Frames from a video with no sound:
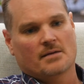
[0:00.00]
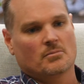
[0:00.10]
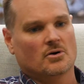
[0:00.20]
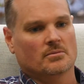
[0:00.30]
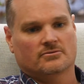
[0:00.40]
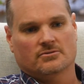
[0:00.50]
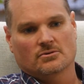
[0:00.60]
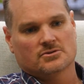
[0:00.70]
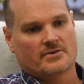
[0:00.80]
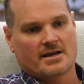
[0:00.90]
mop the
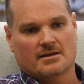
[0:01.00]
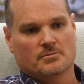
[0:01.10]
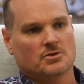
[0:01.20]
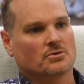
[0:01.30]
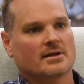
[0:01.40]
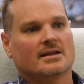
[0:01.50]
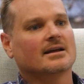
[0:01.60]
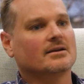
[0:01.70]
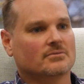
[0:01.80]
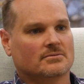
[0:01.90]
floors, vacuum, do
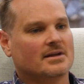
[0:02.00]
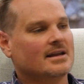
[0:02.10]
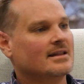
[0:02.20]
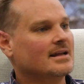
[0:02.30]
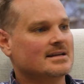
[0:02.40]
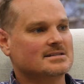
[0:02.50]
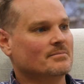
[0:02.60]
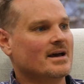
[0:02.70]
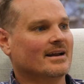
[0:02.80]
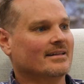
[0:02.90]
it. That doesn't
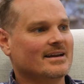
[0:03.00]
matter.